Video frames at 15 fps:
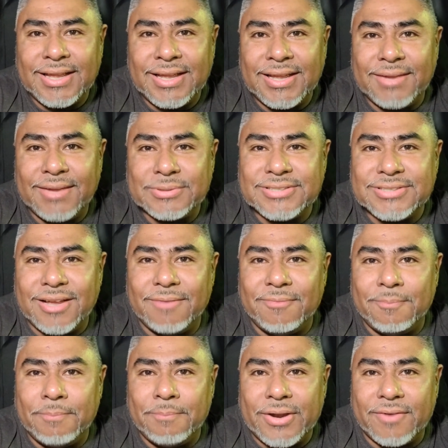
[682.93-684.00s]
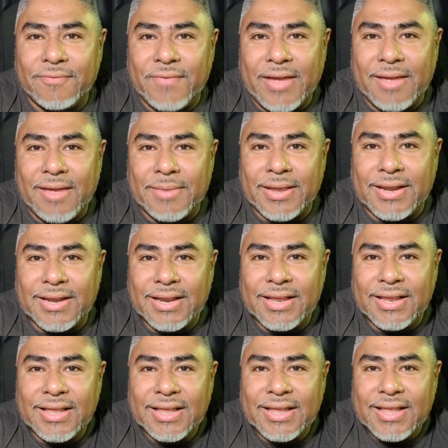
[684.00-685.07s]
What's up, Bearded Fat Man?
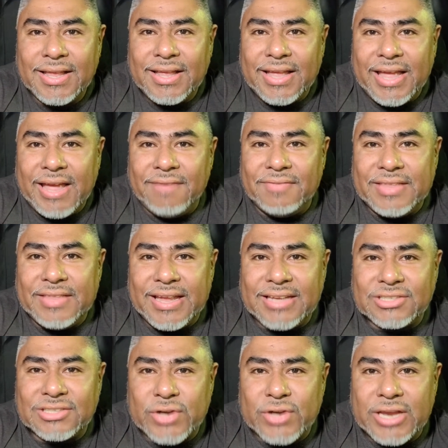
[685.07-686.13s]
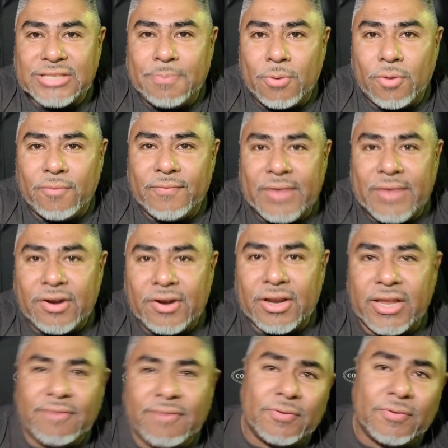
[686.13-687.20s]
FDS Transport, very
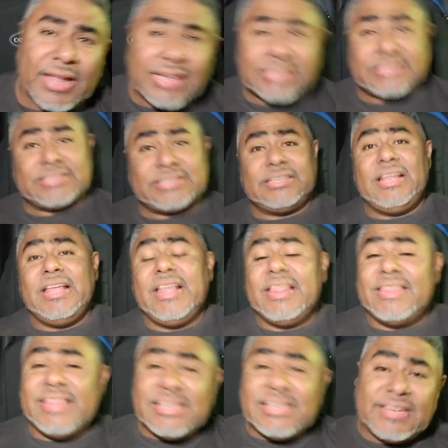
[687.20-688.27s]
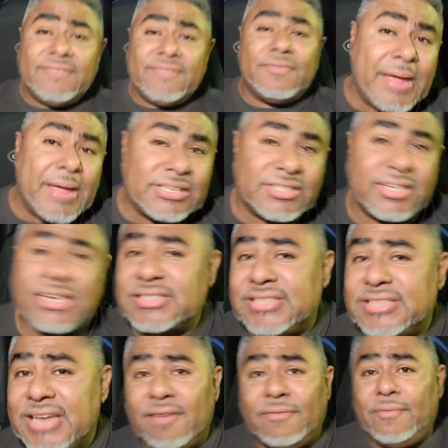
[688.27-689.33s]
good info. Yes, this information is
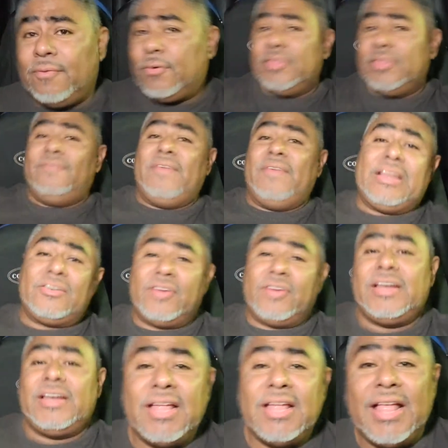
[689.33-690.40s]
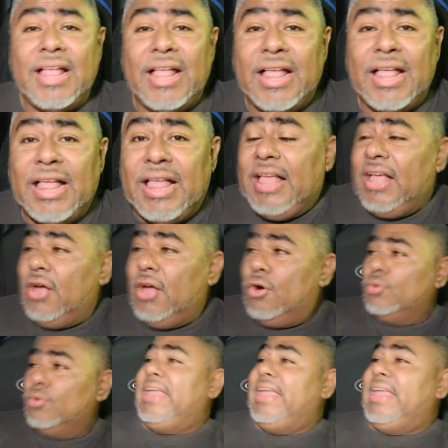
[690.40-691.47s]
not for the veteran who
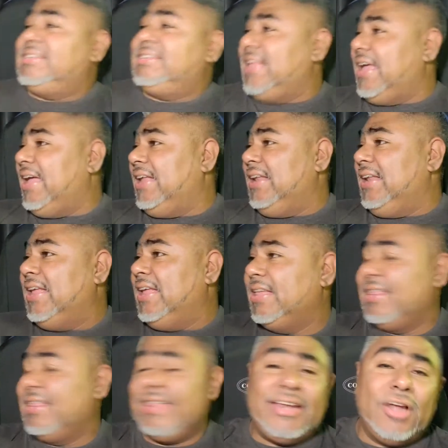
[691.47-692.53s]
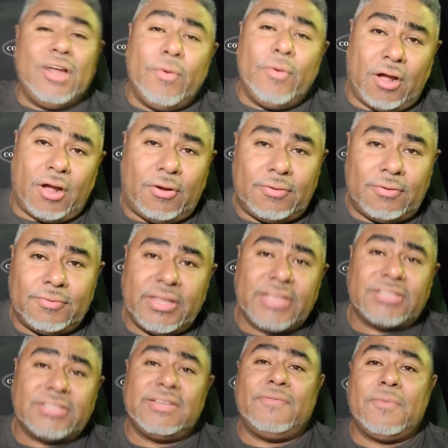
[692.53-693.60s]
thinks that they know it all.
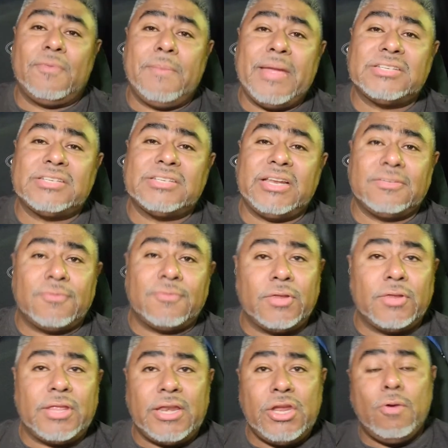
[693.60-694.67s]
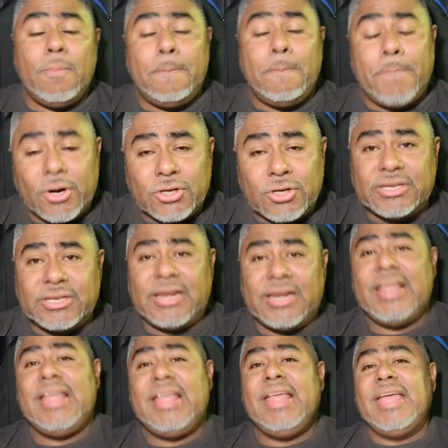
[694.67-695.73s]
This information is for the new person
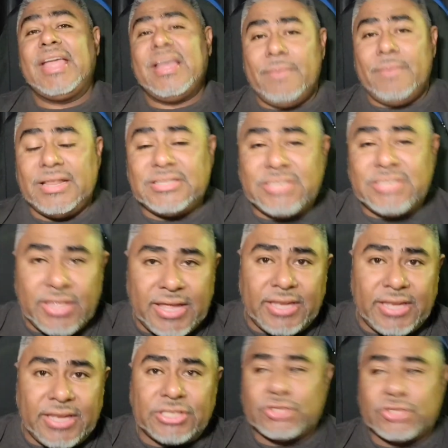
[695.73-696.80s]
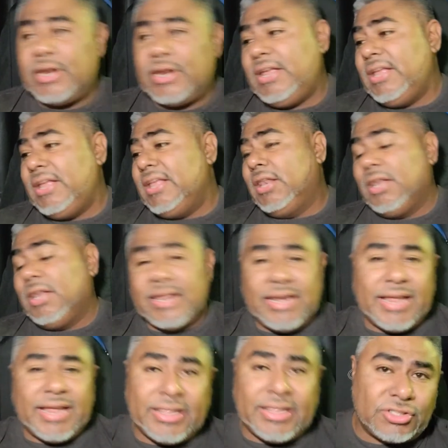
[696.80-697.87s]
coming into the industry, looking to
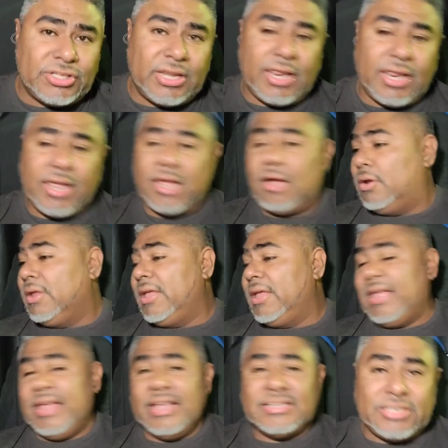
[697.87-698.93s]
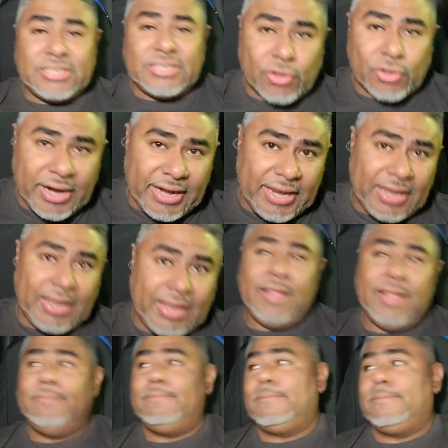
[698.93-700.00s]
get their CDL, is in training.
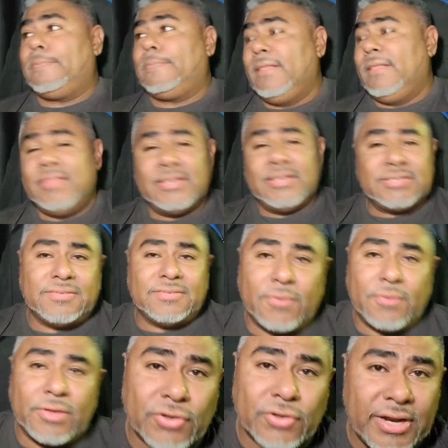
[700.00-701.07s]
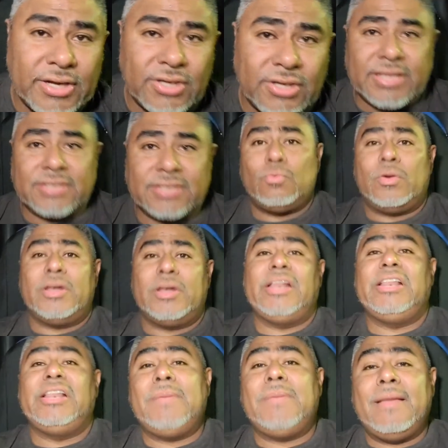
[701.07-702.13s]
This is for the trainer that's wanting
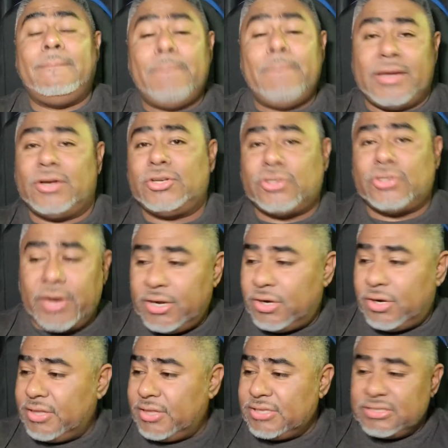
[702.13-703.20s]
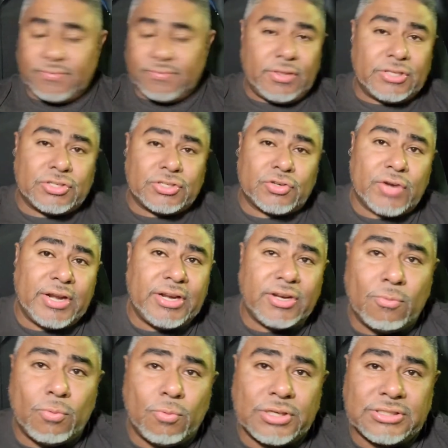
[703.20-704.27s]
to be a better trainer. This is for the trainer that
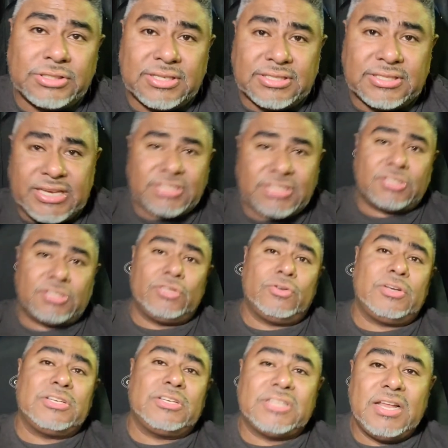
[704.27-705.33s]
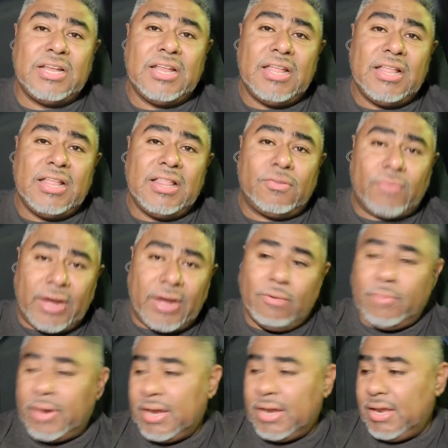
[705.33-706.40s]
wants to teach their students the right
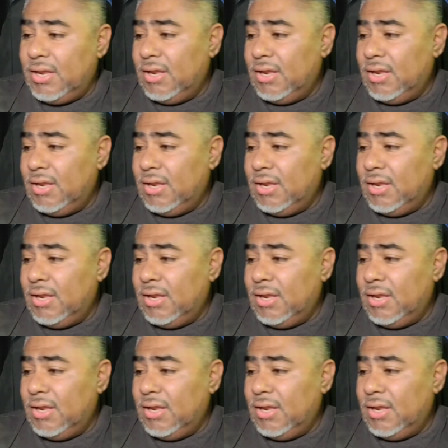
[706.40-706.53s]
way